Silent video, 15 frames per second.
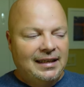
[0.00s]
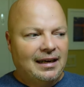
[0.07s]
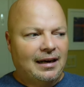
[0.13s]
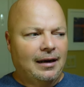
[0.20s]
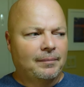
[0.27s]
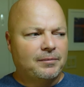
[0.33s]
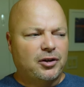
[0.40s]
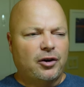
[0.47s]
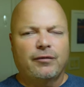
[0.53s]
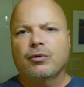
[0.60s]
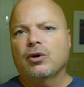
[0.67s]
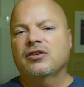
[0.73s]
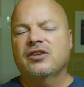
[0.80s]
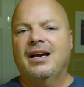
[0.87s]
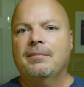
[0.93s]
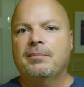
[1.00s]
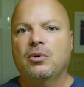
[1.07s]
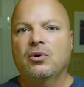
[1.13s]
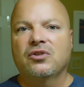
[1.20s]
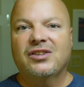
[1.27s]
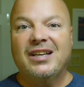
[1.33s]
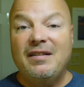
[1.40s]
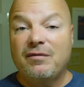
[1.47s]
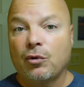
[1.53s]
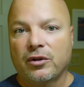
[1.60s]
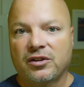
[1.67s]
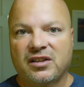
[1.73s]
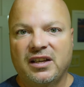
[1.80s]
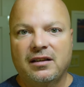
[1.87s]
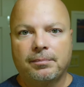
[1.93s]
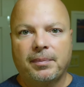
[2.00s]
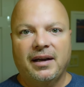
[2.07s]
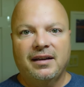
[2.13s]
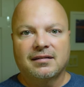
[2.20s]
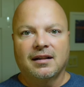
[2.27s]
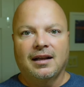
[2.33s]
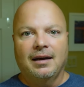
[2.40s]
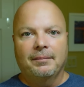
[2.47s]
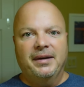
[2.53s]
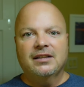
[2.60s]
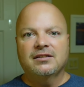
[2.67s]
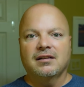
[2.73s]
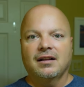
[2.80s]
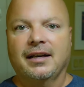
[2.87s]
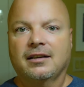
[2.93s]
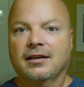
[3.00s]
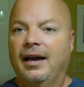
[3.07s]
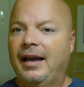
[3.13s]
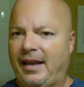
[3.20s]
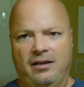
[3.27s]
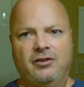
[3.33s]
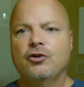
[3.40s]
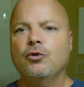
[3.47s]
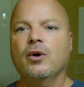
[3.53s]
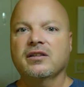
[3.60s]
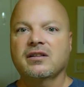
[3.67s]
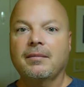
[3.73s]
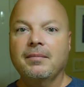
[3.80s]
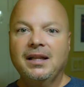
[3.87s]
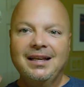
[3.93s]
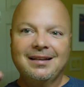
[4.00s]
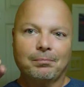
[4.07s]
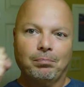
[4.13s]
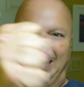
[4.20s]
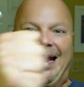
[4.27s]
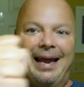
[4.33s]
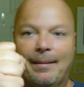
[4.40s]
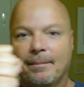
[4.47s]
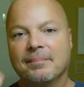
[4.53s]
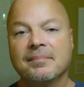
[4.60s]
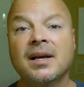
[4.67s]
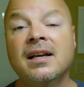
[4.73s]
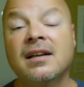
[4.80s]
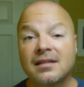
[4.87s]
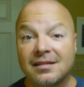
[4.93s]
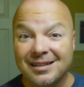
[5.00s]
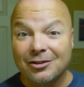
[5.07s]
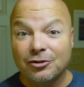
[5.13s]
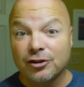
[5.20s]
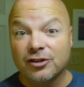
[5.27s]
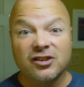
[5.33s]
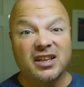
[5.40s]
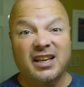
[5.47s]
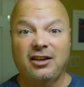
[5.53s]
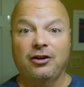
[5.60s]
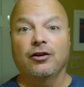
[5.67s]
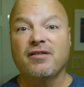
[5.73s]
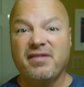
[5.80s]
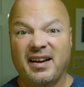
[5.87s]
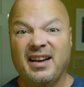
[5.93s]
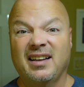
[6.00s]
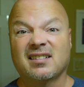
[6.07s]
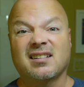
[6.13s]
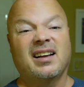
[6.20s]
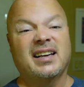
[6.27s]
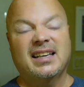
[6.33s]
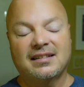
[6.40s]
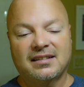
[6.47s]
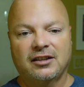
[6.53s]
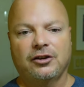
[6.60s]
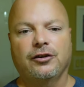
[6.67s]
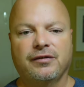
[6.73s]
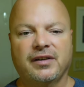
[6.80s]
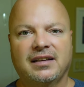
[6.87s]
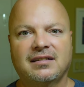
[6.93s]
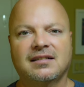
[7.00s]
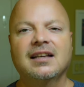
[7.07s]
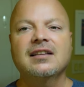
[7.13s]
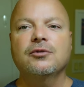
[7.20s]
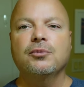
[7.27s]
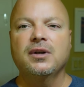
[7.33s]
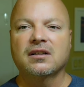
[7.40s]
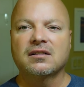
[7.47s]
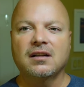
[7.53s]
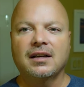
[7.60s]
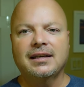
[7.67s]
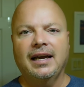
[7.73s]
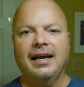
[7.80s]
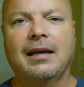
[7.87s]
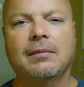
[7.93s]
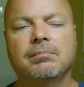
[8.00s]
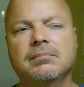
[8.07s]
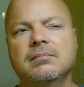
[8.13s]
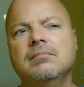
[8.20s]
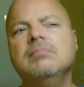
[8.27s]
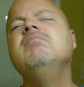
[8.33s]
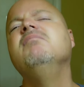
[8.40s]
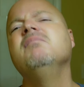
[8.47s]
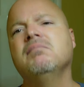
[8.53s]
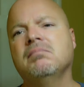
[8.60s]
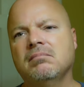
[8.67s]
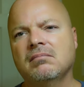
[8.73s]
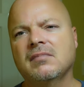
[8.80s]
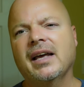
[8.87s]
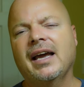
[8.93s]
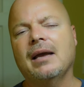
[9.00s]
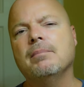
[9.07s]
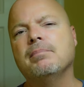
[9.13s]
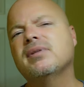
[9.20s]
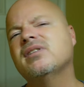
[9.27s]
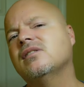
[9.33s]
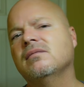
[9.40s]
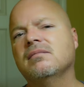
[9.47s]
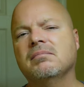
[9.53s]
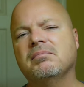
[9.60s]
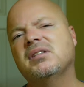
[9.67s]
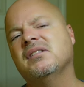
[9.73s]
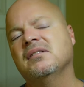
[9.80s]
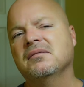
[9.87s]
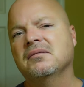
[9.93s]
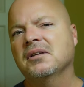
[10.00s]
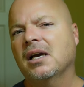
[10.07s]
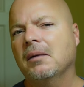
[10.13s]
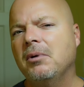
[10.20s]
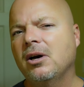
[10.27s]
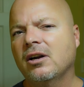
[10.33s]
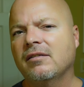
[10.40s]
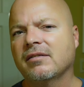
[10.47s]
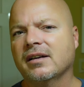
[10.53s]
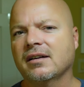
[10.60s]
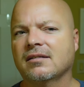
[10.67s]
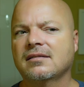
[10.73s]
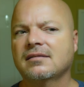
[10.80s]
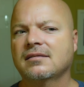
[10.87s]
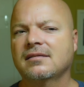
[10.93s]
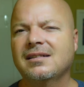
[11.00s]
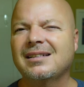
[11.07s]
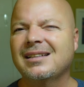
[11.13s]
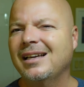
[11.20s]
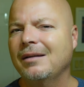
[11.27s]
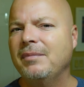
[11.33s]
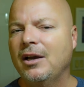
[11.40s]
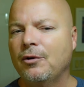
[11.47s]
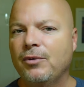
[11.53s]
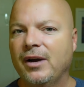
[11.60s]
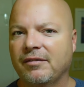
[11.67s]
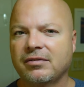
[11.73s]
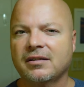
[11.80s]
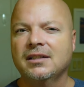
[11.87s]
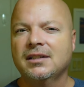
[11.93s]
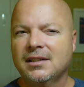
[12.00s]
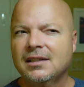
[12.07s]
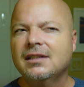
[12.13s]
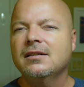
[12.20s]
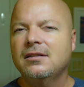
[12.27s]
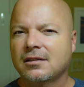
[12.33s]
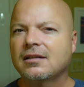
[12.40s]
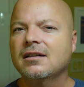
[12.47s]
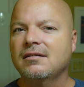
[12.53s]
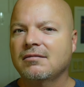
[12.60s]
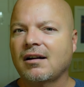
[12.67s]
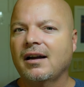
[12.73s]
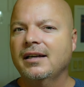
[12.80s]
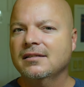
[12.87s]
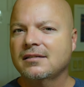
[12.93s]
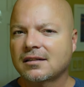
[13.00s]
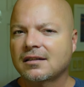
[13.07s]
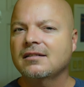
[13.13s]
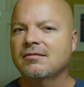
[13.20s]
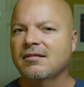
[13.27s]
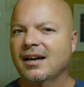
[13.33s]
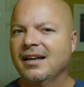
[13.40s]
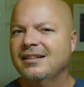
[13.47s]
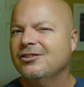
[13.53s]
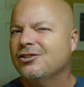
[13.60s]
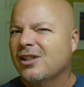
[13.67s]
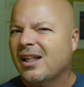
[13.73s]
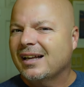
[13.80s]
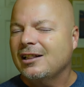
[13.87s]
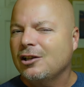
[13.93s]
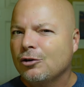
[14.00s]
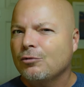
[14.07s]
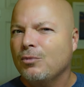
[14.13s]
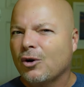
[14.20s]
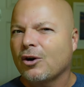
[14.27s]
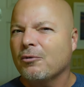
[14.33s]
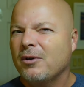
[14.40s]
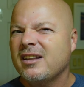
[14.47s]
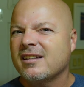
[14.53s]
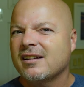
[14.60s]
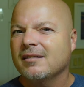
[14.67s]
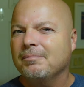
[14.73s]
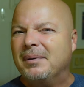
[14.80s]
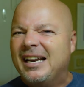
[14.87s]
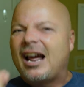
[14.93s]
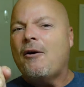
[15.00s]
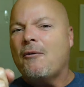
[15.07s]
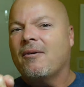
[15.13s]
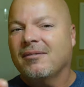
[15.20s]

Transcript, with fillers: Um, so for example, Seaforth Sea Spice Lime, it's like, hey, you want some of this? Blam! Citrus in your face, like it's in your face. This one is like, hey, hey, psst, psst, come on over here. Give me a whiff. It's good, right? It's good, right? You'd like a little more, wouldn't you? But no,